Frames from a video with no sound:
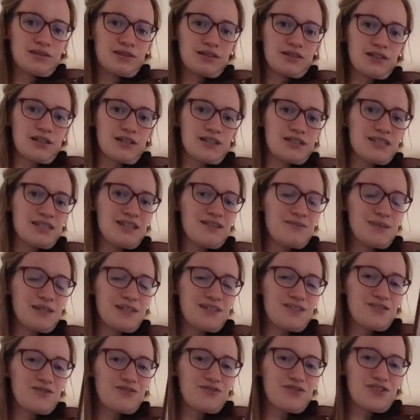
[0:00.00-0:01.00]
the D with
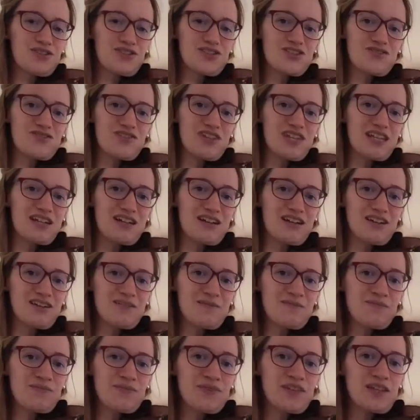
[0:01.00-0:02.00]
your first finger.
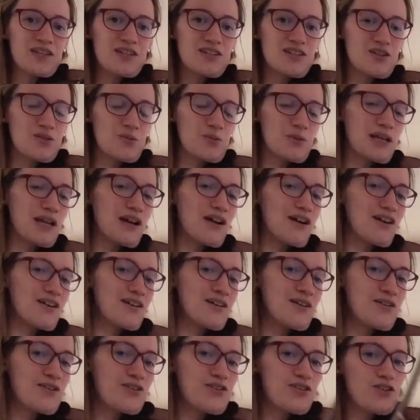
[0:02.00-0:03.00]
So we are
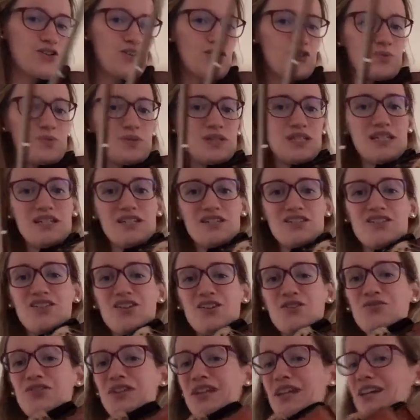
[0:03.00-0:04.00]
in third position
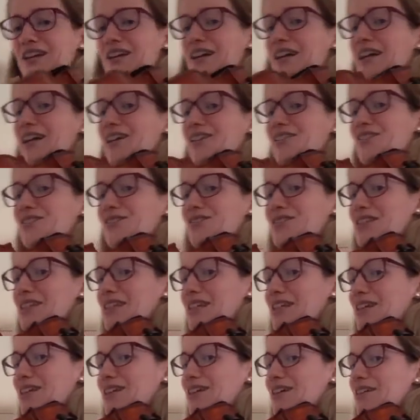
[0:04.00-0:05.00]
over there. As you
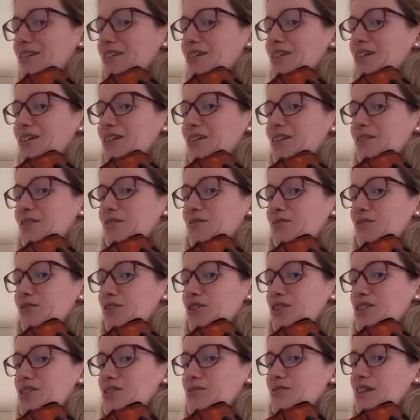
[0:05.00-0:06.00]
see, the
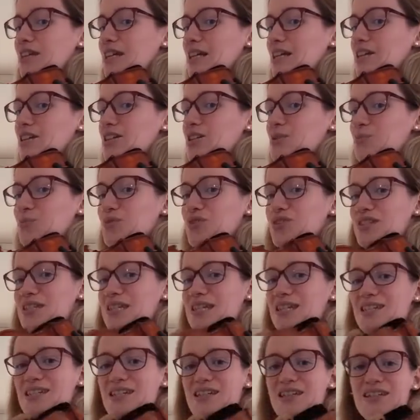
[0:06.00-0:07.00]
first finger is
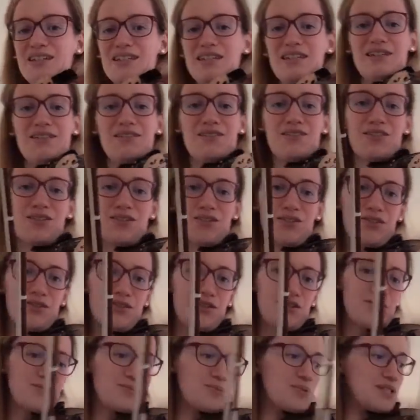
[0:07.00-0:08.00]
positioned in
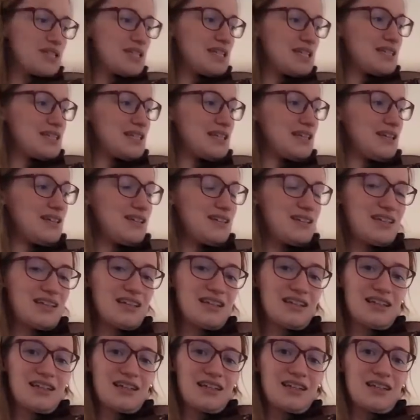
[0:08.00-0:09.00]
third position.
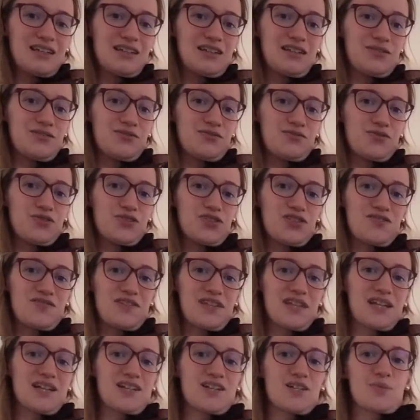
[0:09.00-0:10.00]
The first
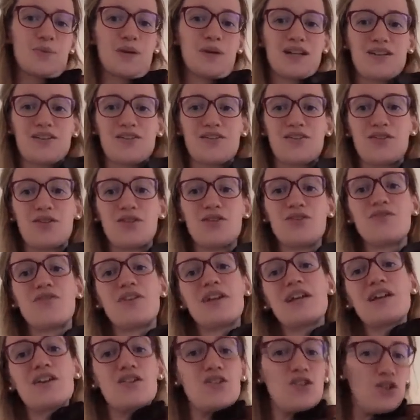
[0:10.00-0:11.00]
finger is where the third
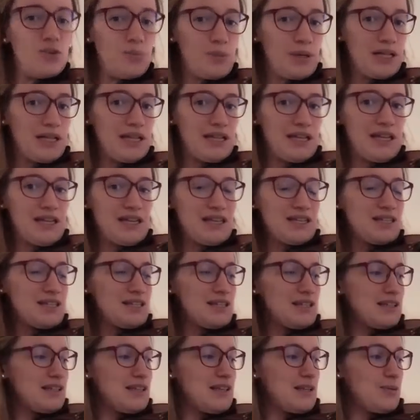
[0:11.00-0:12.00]
finger normally
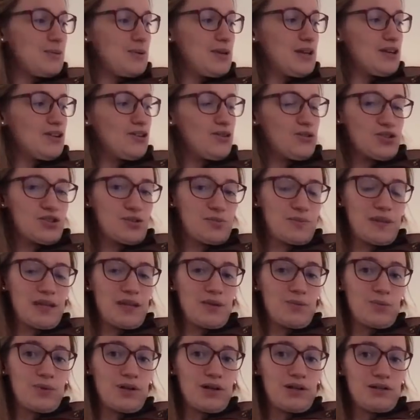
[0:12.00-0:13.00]
is. Then we are going to play
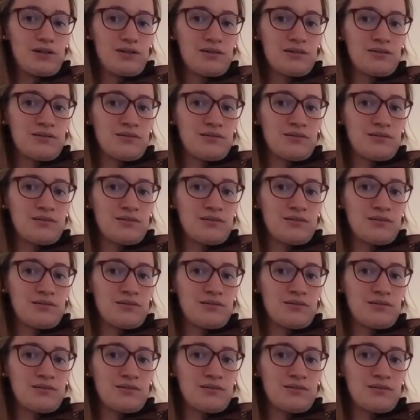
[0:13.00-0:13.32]
one,